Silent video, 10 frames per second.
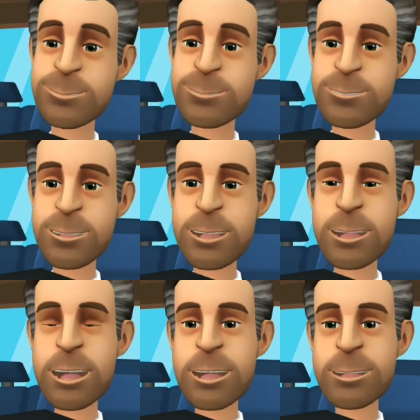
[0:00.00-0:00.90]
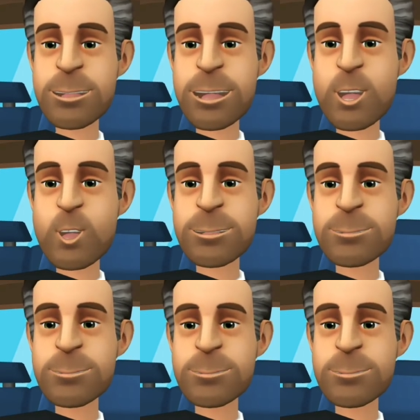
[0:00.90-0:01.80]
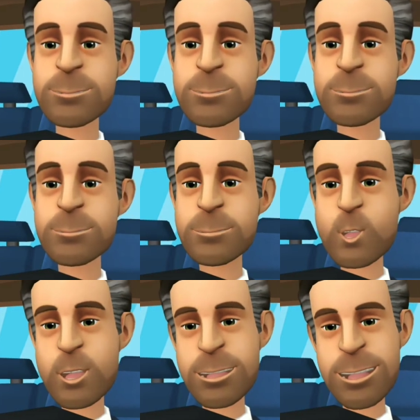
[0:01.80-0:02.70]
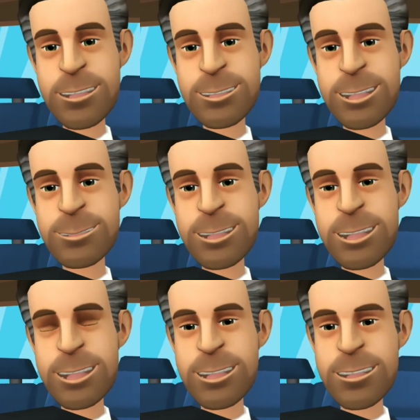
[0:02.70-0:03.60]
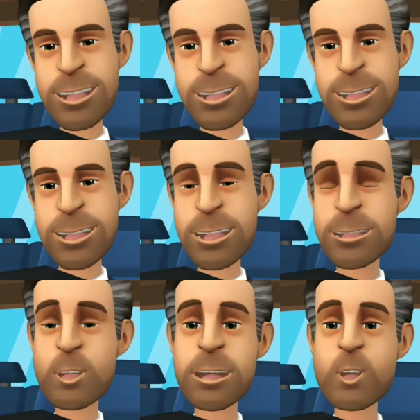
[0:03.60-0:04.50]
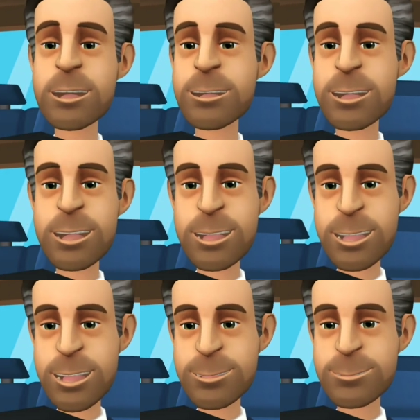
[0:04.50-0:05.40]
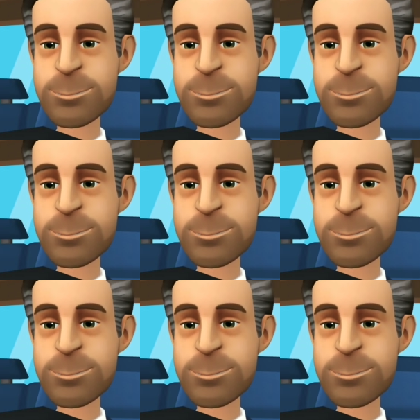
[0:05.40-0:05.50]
Finding the right car. Want an environmentally friendly ride to your destination?